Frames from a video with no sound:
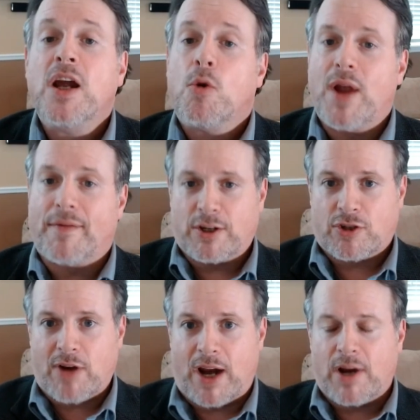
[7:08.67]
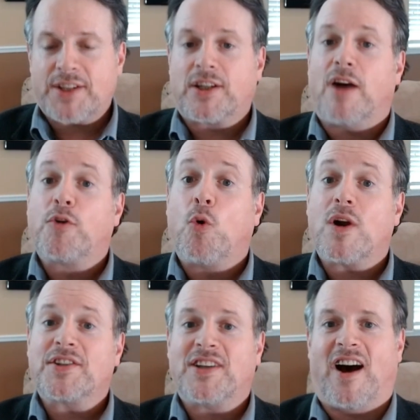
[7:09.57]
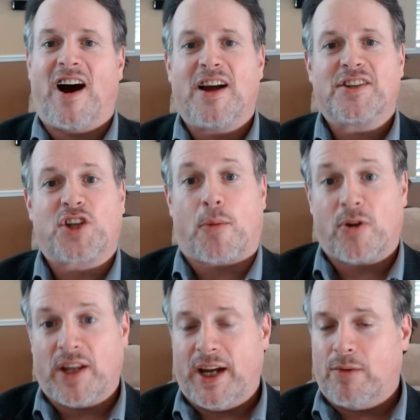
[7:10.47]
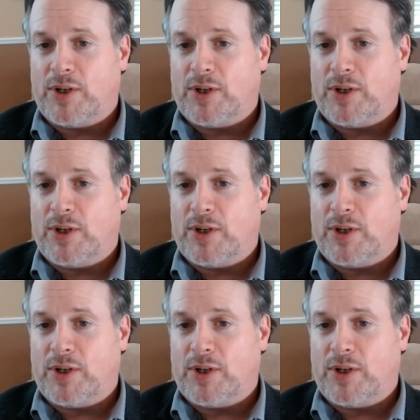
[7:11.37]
We have interest rate risk, of course. Uh, stubbornly,